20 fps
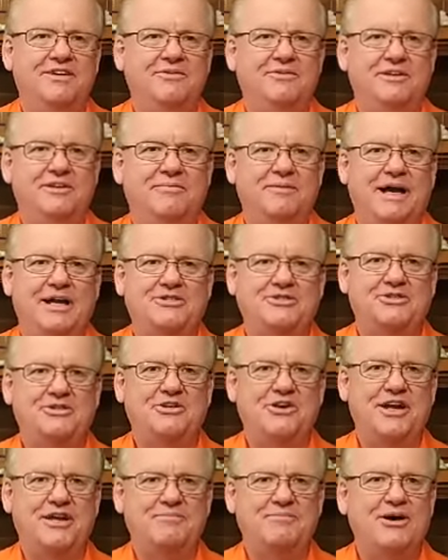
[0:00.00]
with Pastor
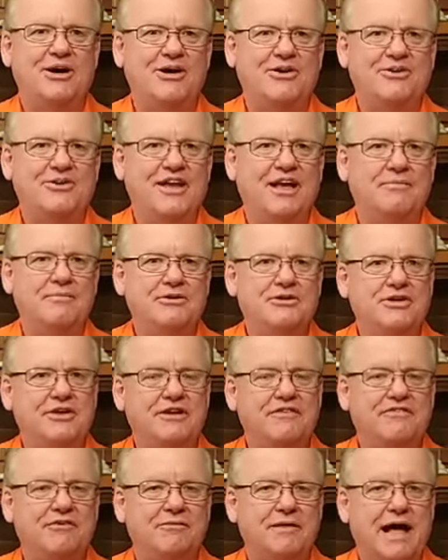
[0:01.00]
Craig Ponder coming to
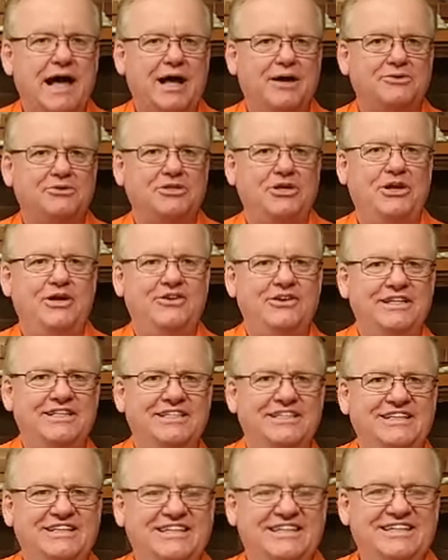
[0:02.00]
you from the house here at
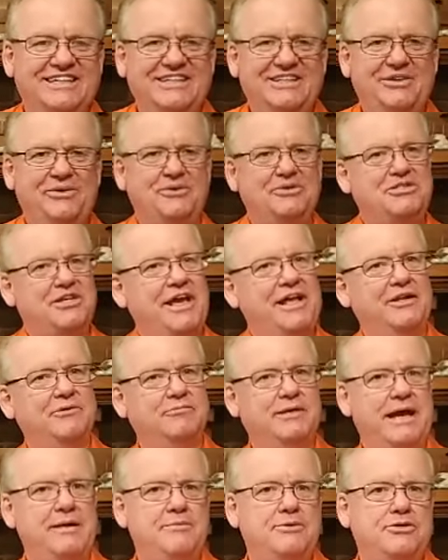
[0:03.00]
New Salem
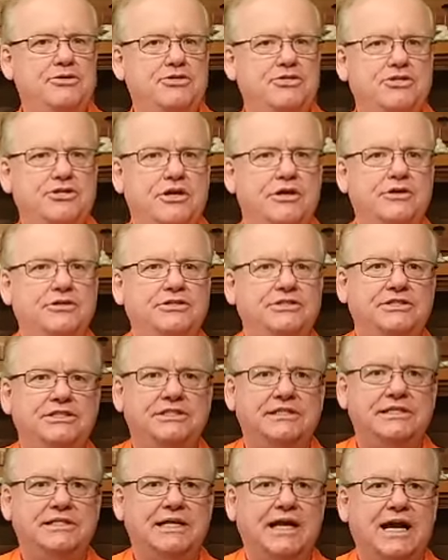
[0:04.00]
Baptist Church.